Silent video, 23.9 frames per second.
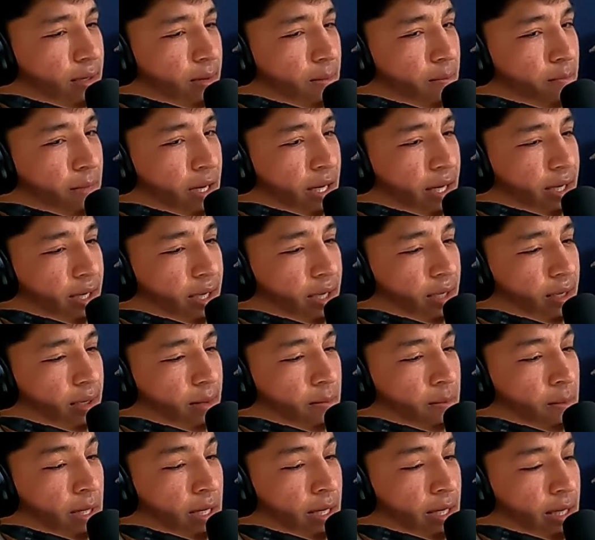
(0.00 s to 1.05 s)
my
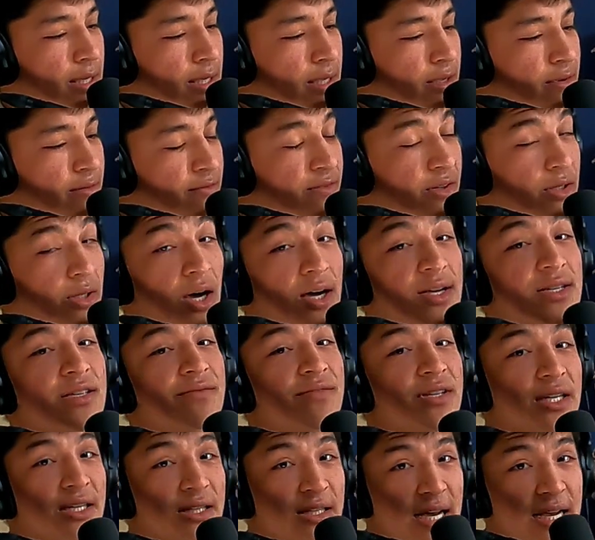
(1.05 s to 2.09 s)
my
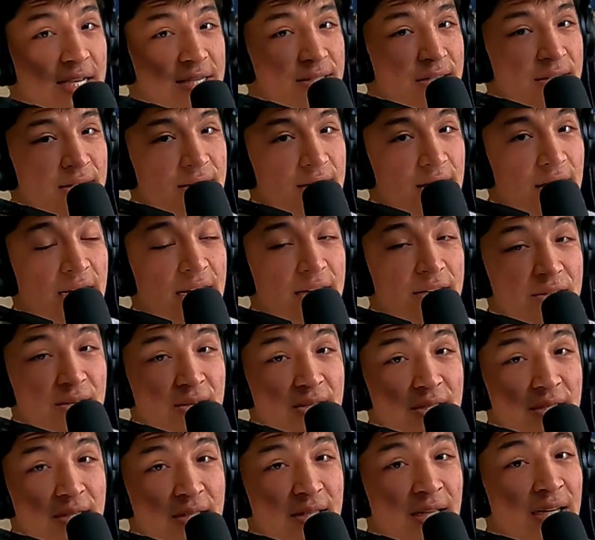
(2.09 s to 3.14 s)
philosophy classes that I
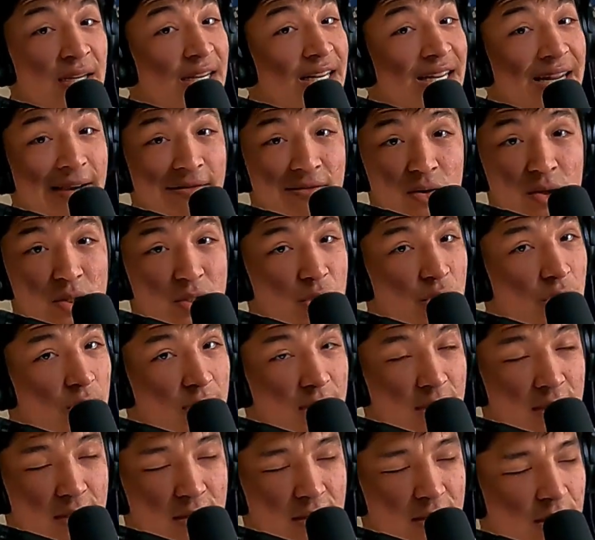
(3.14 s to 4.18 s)
took that I never
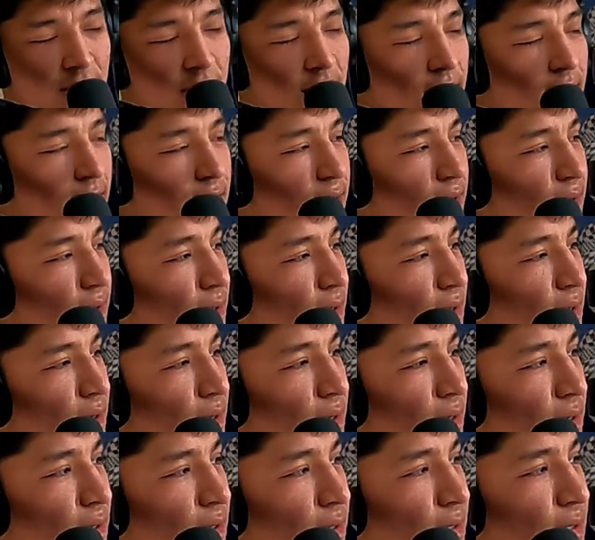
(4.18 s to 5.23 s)
took.
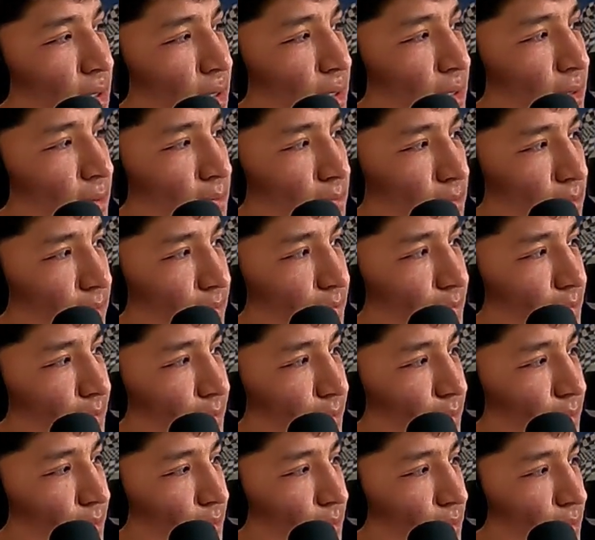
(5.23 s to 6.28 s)
Um,
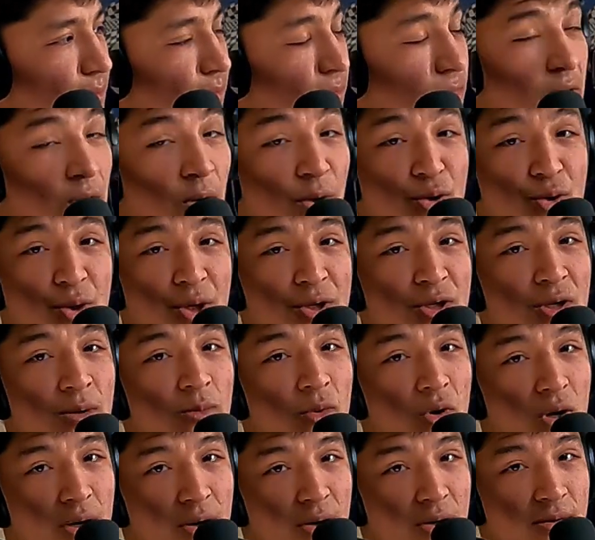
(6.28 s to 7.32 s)
go drink some
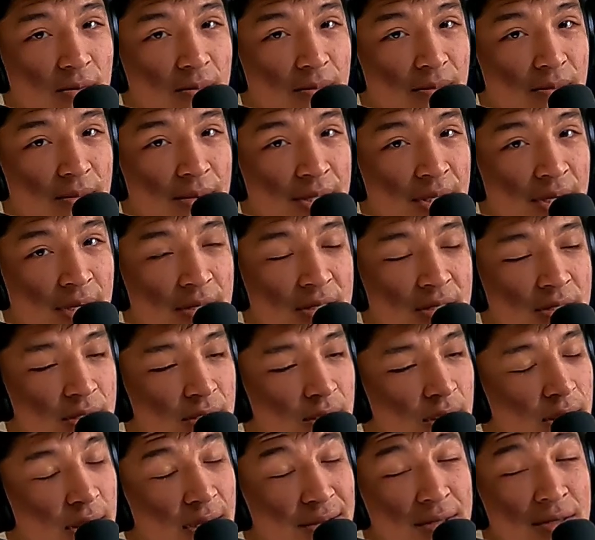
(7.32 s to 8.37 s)
water. That's
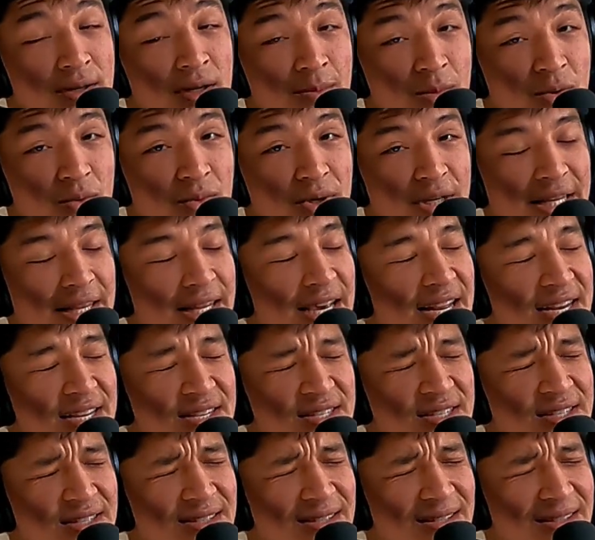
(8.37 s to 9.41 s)
uh, that's number one. That
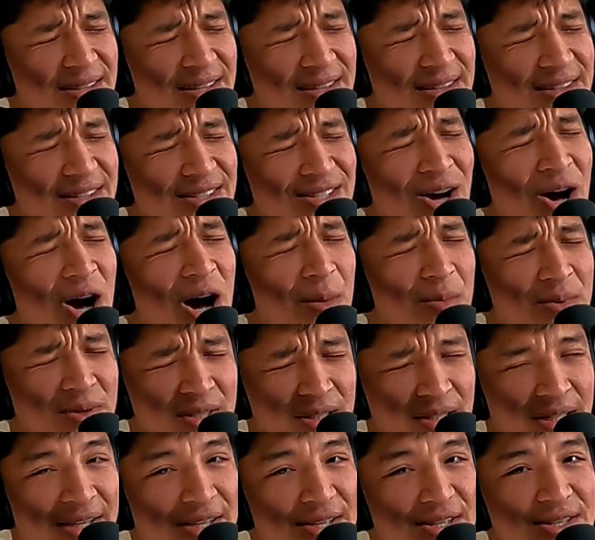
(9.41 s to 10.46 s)
is top of
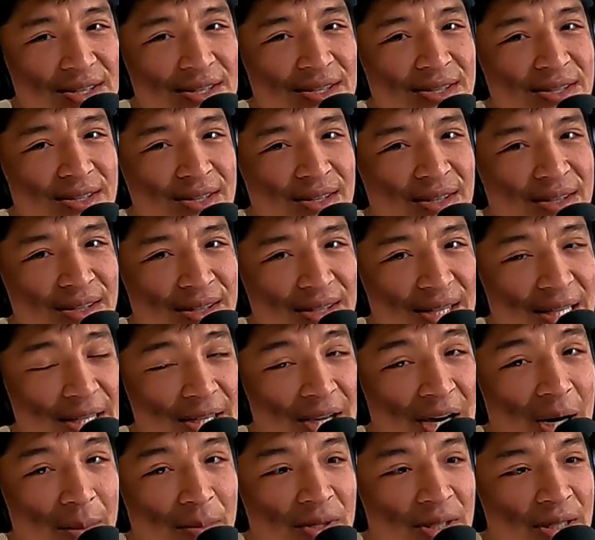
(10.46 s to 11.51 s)
the list.
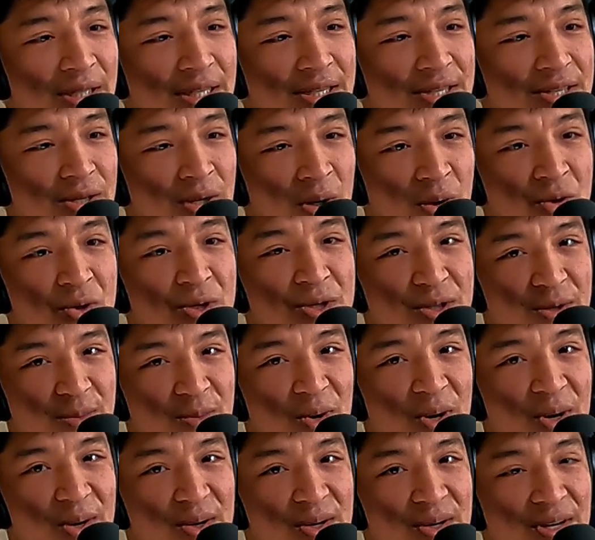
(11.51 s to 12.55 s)
Top of the list. Go drink some
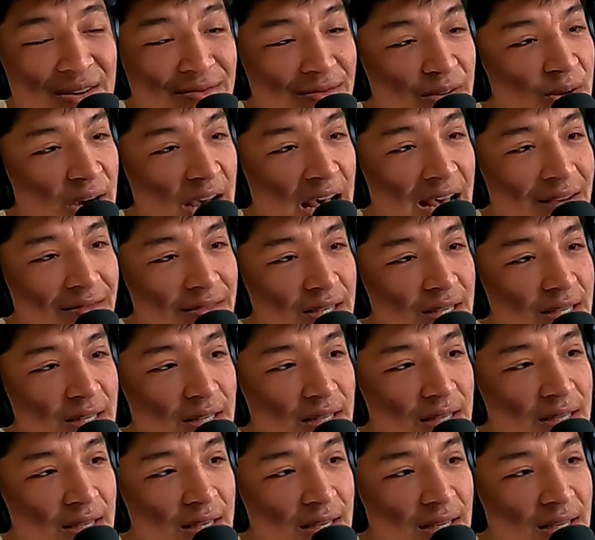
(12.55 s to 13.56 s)
water. If you haven't,